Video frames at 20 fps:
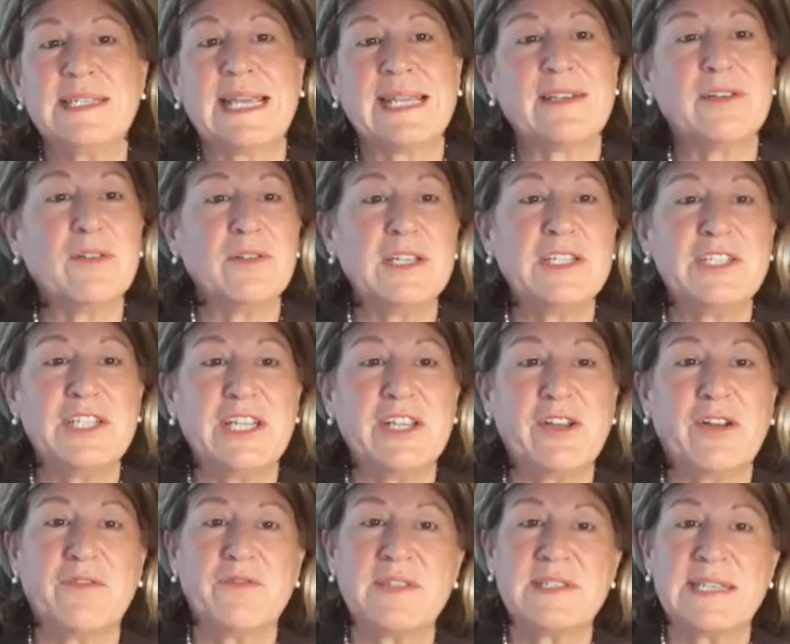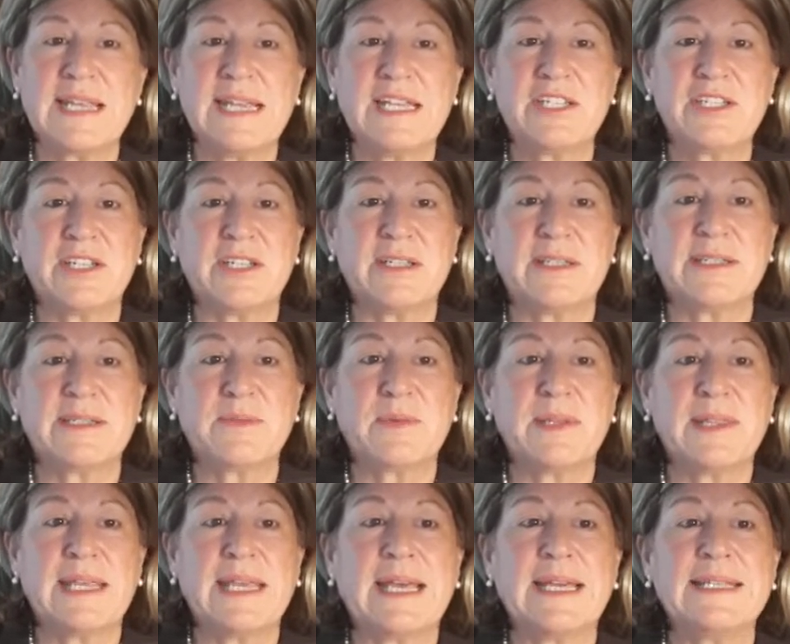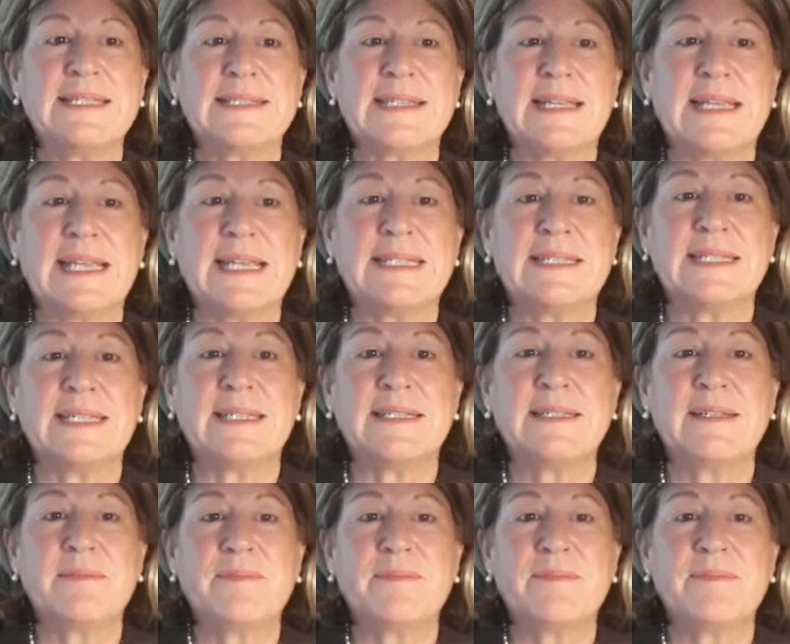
technology conversations with the isolated.